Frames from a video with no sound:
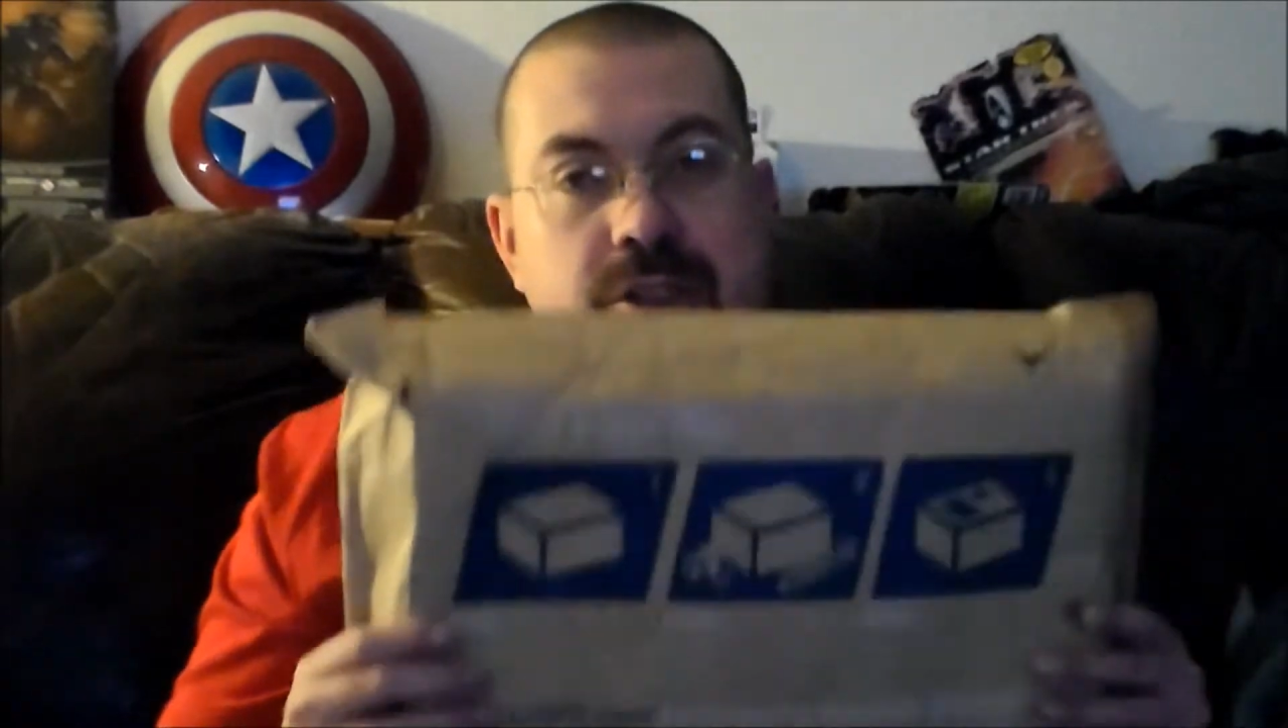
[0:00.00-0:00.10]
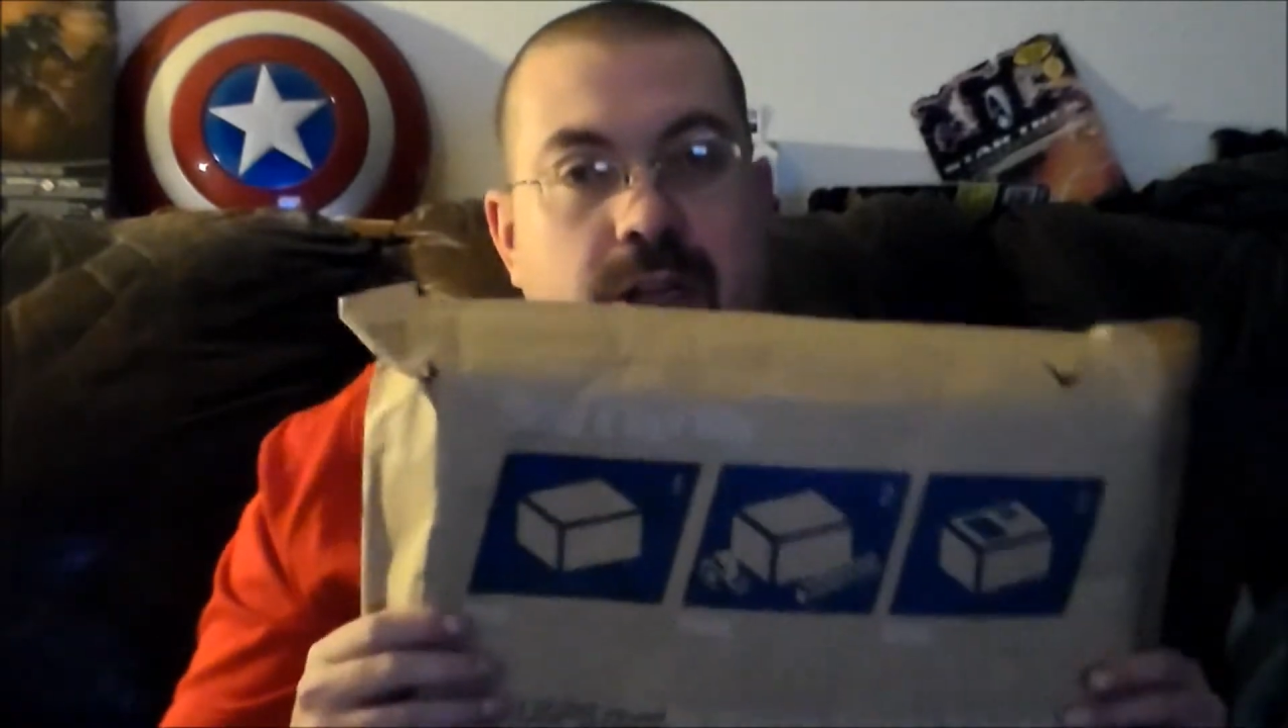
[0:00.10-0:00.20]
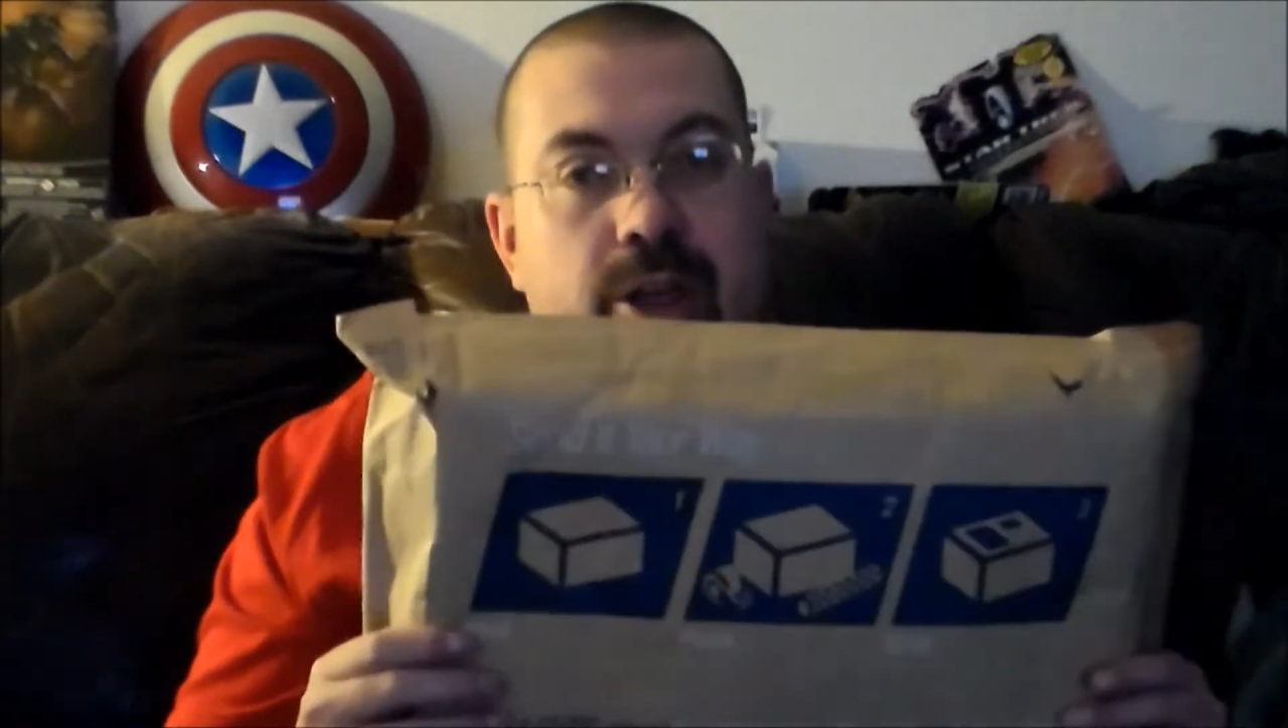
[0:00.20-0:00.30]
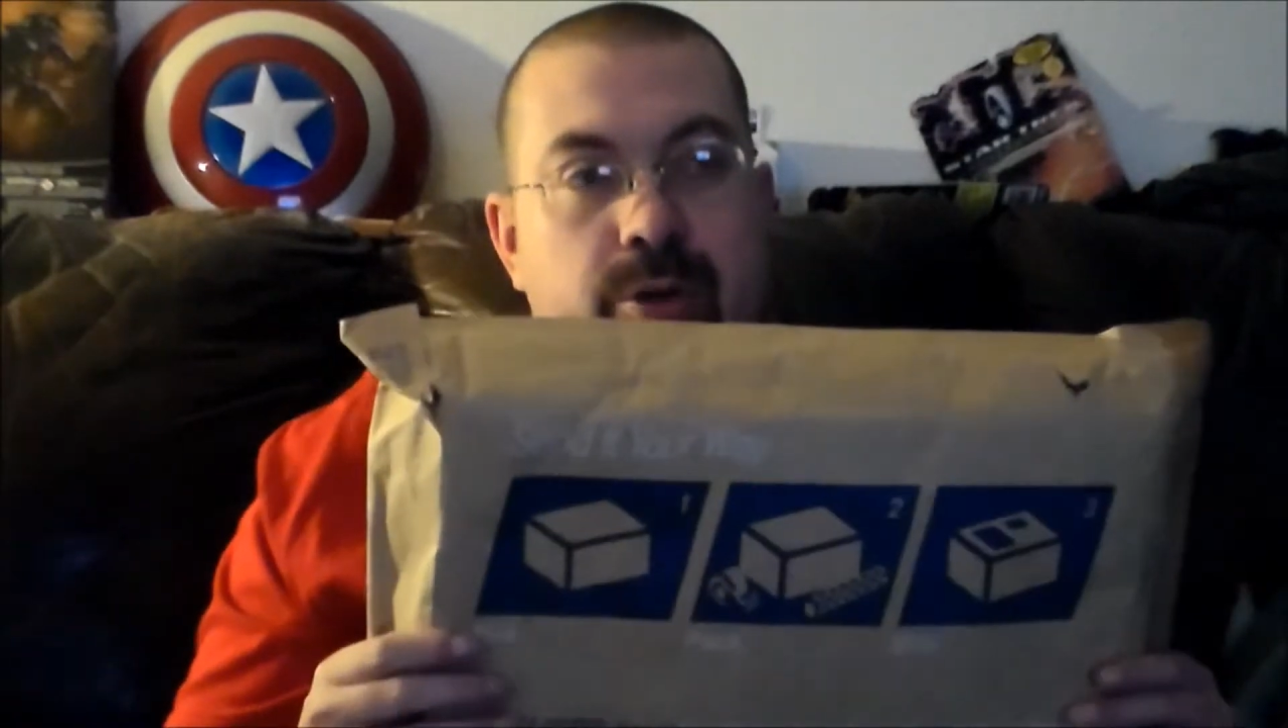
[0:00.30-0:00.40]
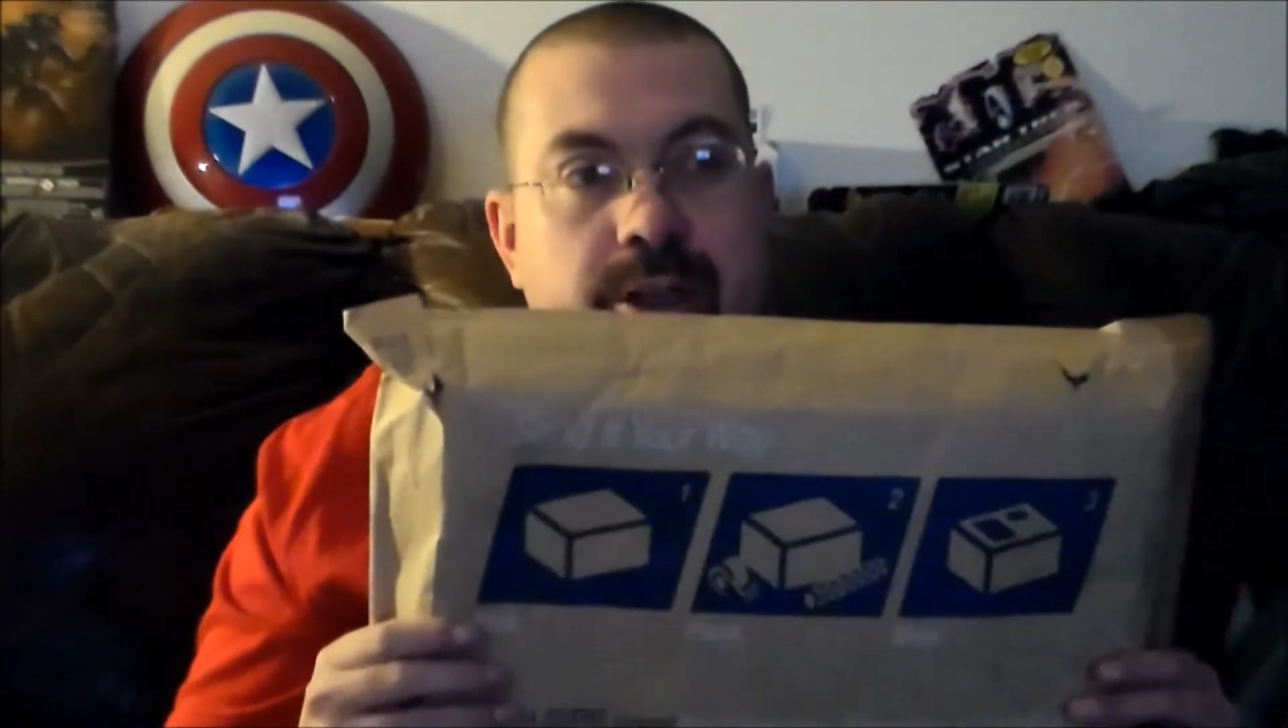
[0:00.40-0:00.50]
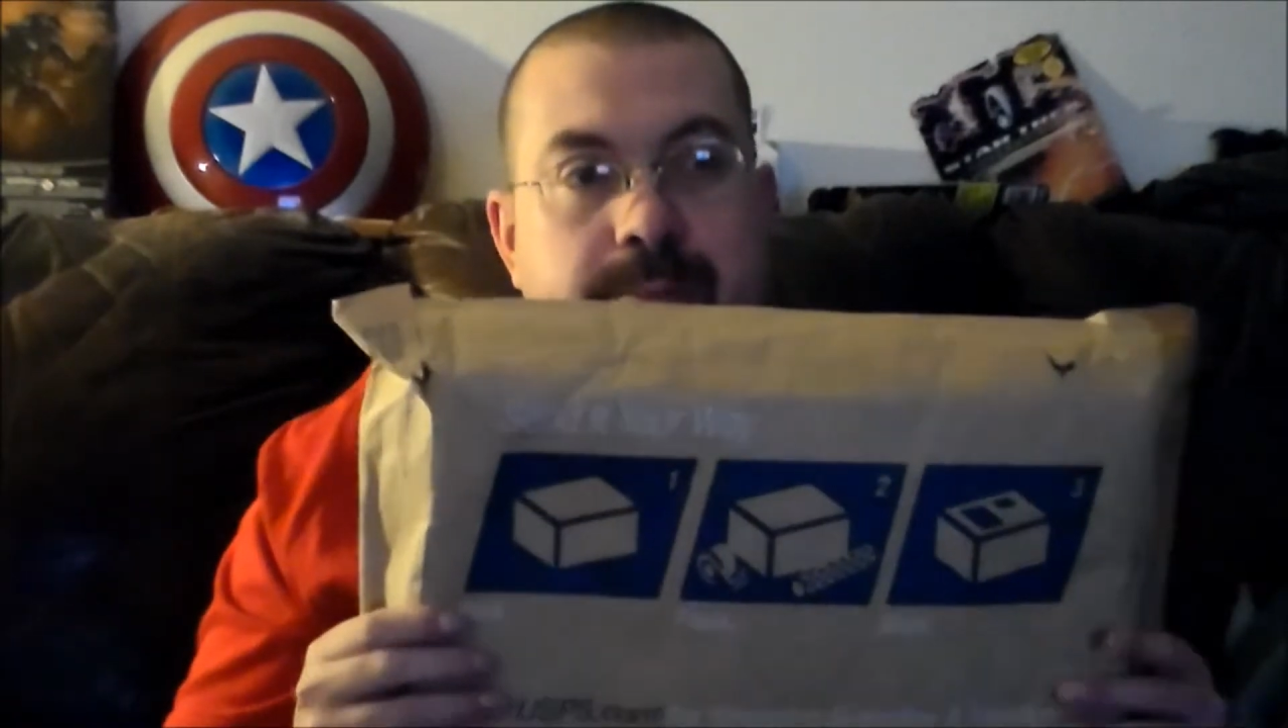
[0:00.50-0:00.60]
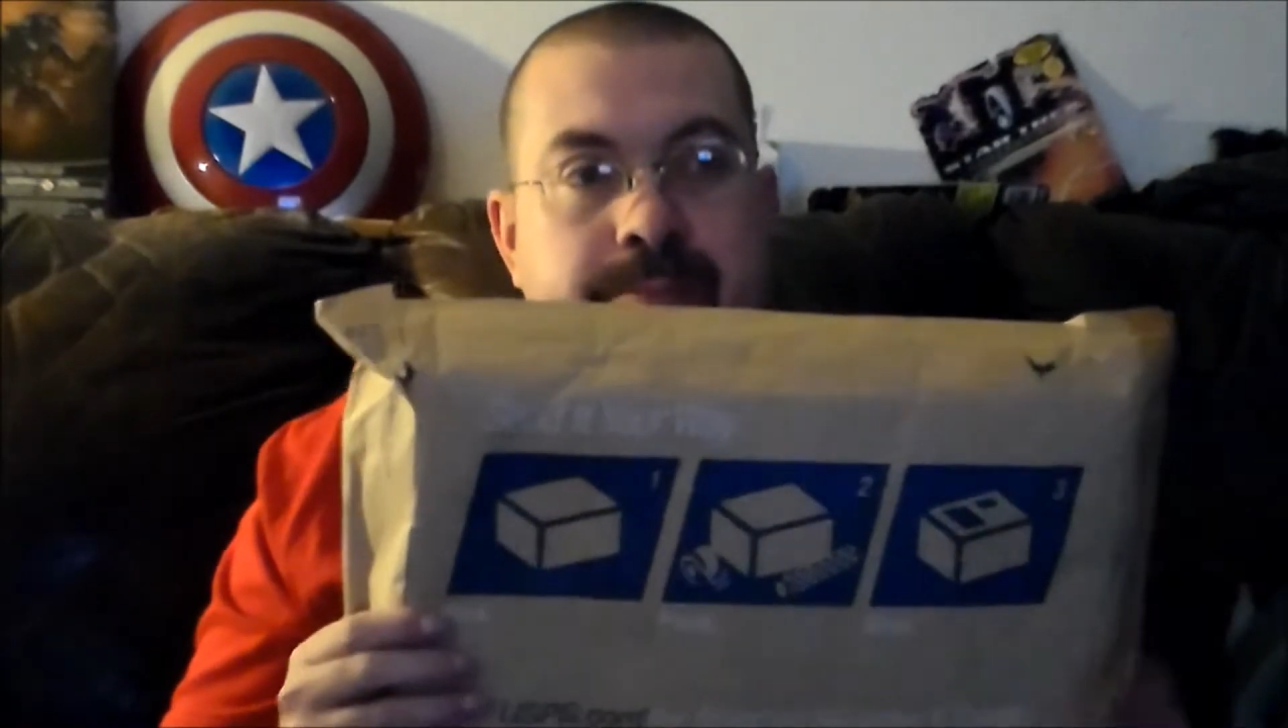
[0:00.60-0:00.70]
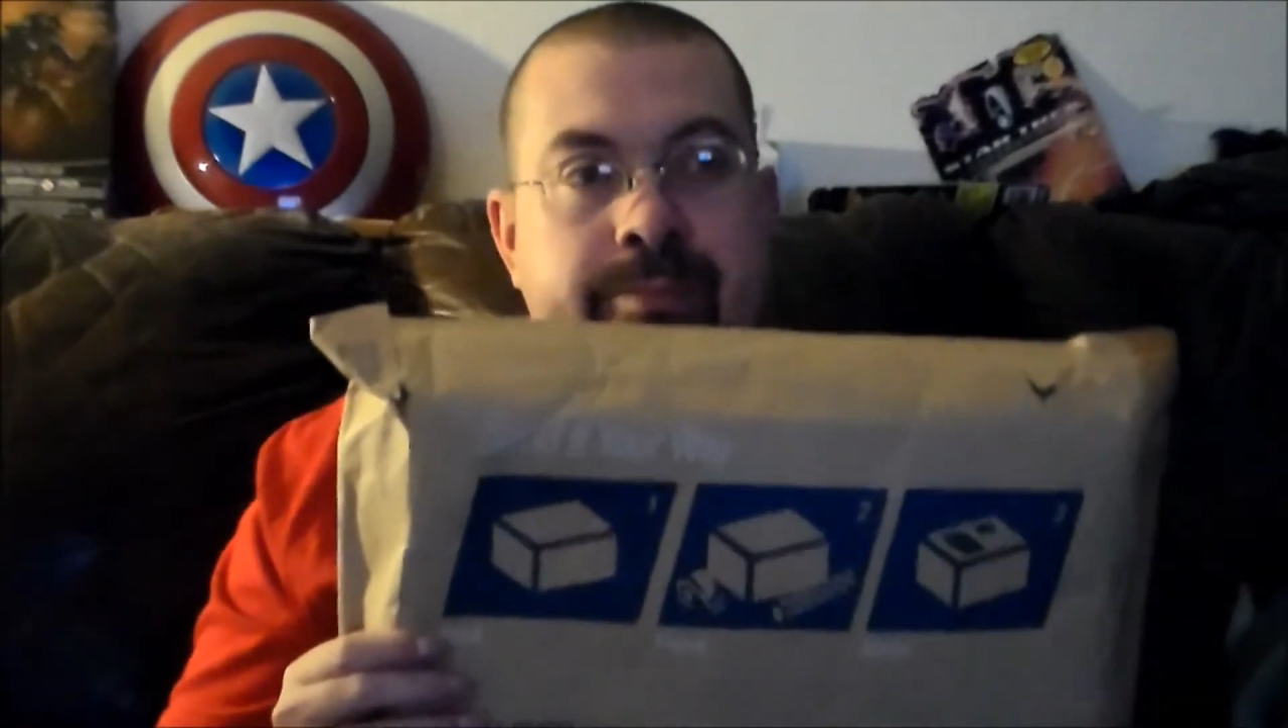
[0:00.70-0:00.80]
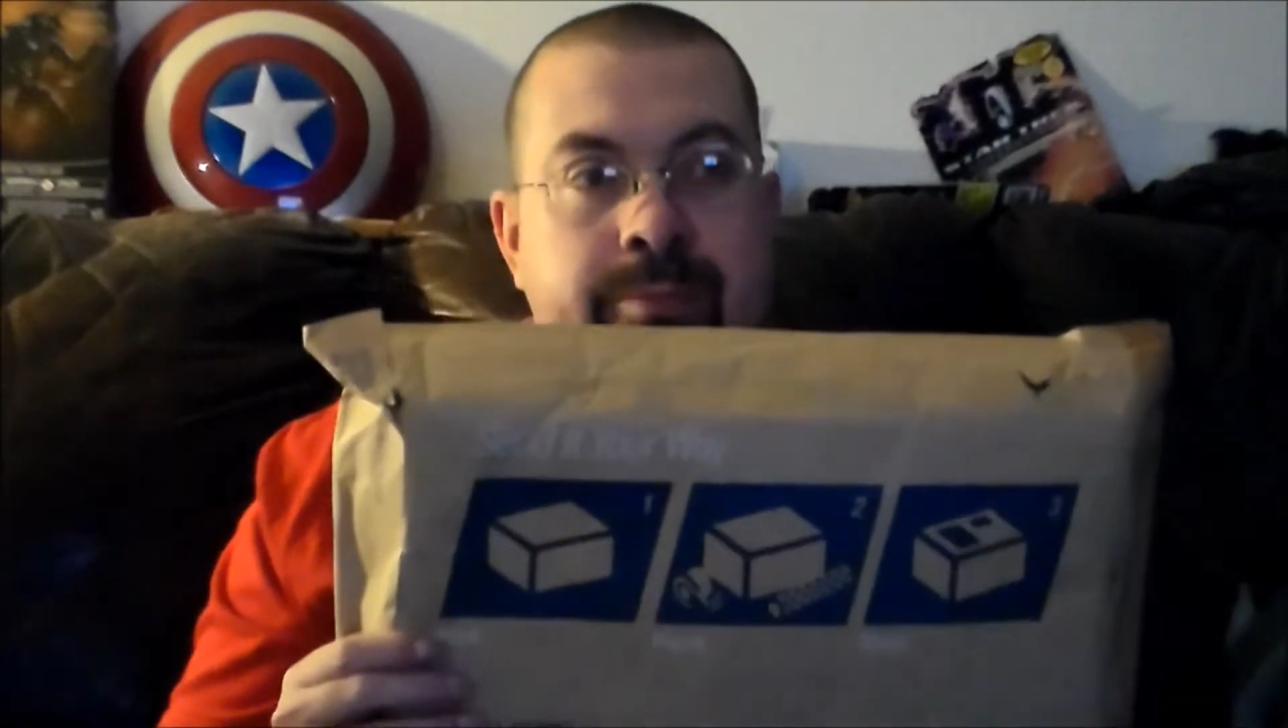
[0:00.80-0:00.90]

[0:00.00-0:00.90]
clothing.